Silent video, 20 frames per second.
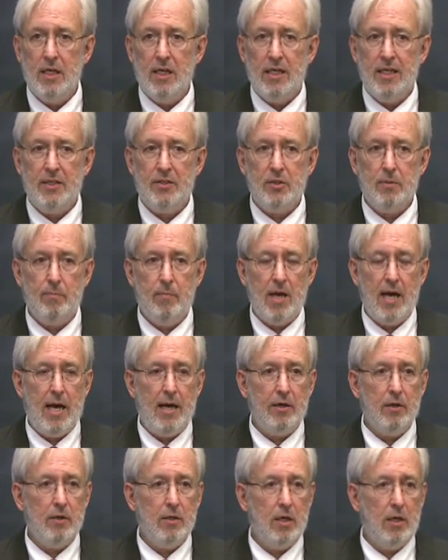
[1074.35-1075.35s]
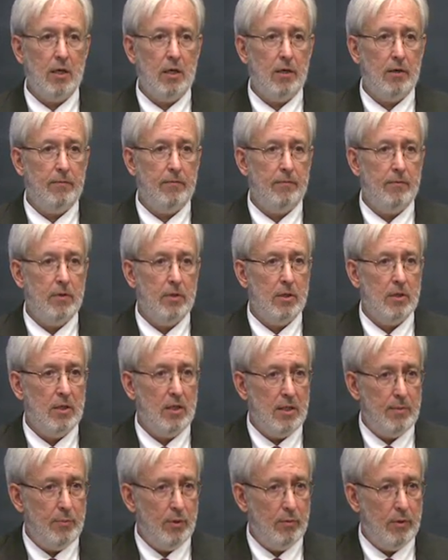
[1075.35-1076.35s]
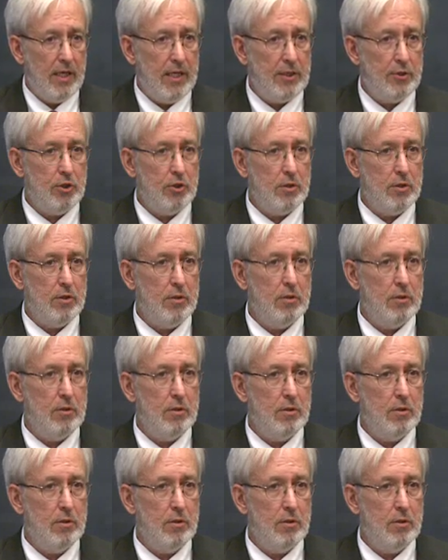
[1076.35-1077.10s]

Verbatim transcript: it's a matter of liberation,